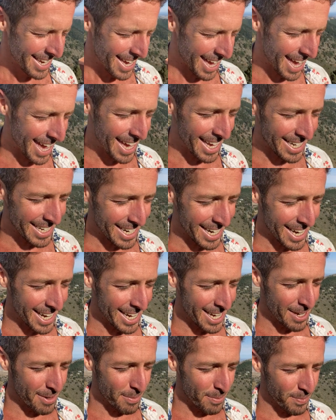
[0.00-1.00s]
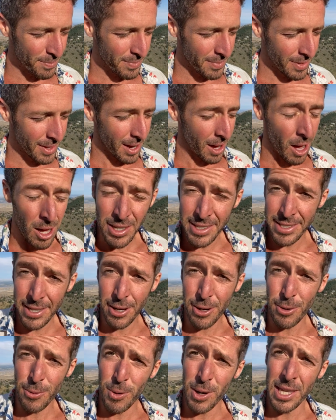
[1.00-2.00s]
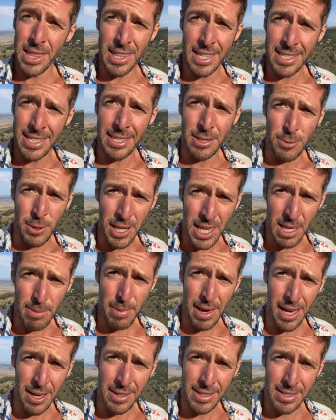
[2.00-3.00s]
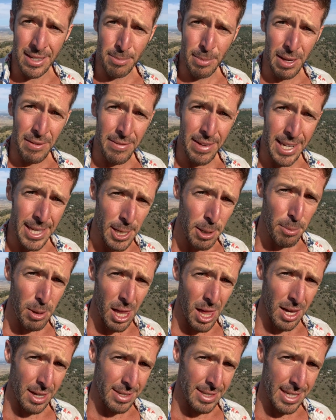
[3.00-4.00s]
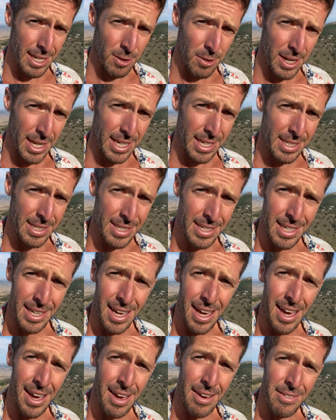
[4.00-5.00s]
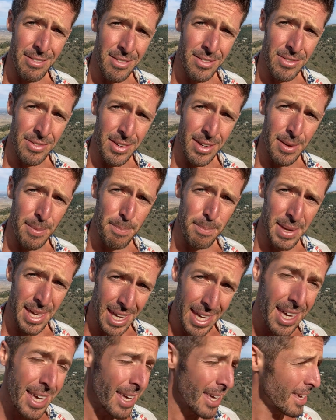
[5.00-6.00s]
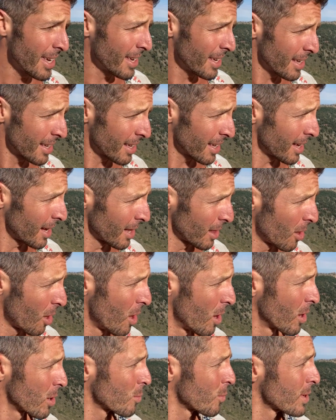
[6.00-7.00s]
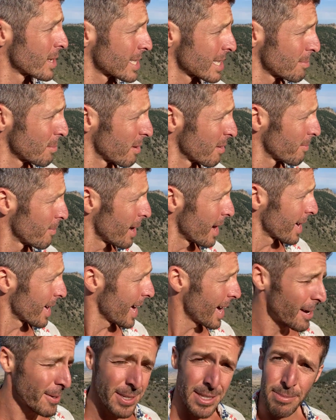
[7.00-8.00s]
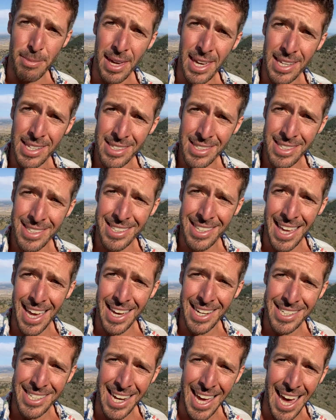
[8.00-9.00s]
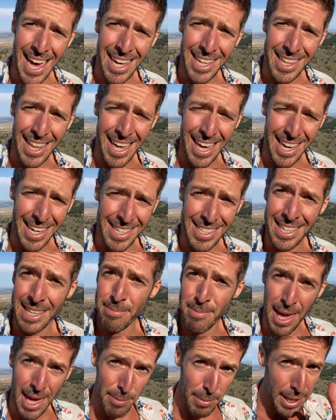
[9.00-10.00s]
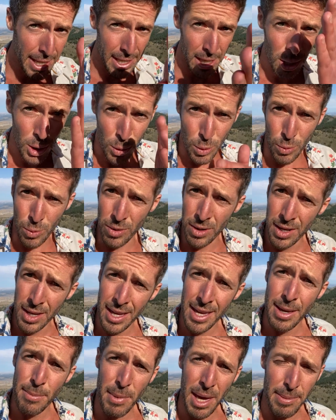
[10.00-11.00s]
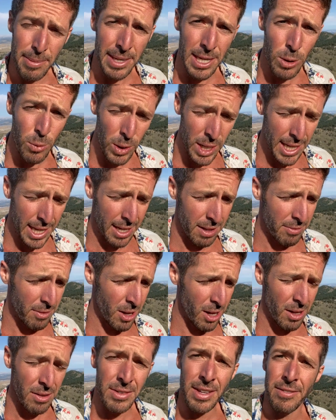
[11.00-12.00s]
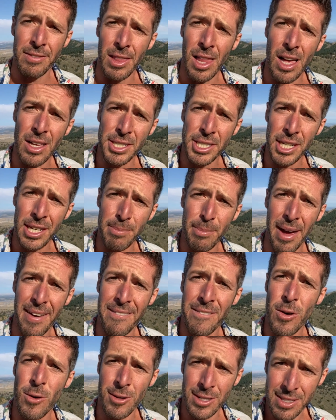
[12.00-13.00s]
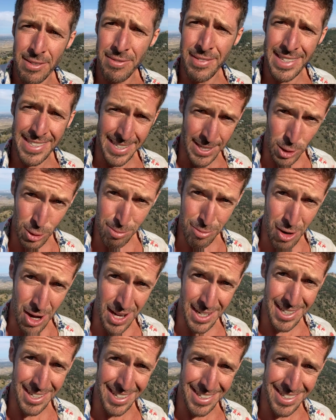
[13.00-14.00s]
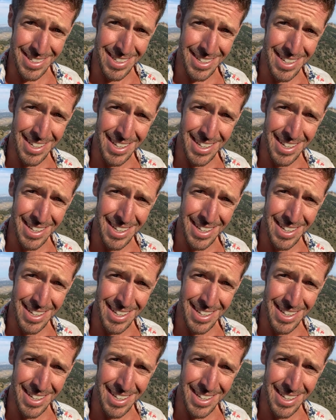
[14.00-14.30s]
And also, what this is really about is going to be a video blog series of me along with some of my housemates slash allies, and maybe you want to get involved, of launching my first physical product.